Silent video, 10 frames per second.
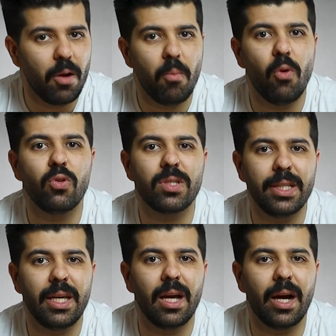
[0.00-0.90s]

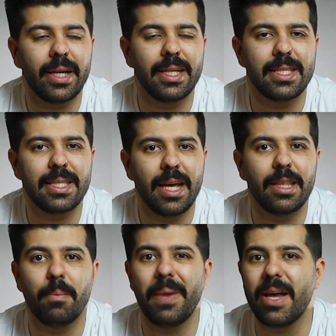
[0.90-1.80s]
Mostly, I can say
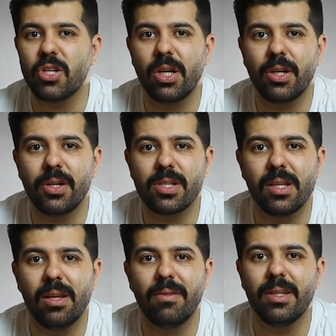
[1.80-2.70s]
the bachelor's
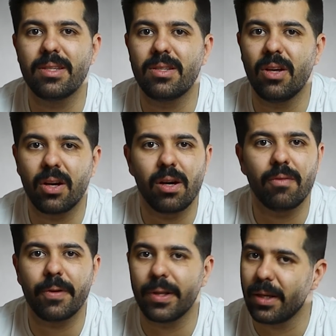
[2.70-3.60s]
level is not
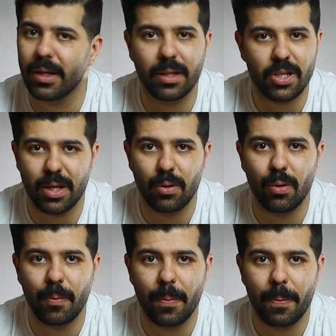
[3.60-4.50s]
offered in English at all.